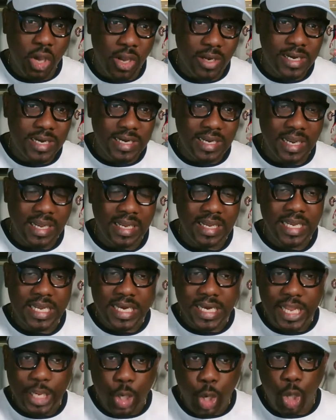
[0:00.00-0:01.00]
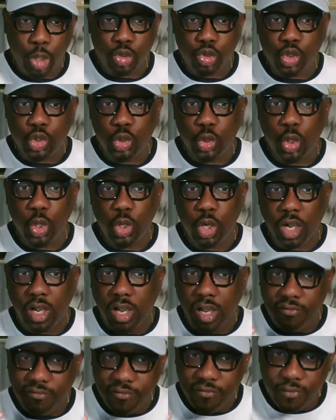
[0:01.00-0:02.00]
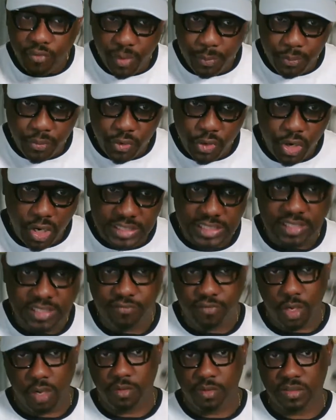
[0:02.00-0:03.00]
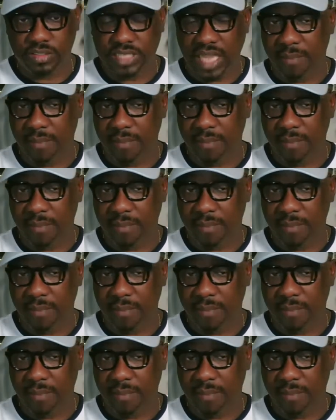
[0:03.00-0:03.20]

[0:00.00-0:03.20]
under the control of reproductive hormones.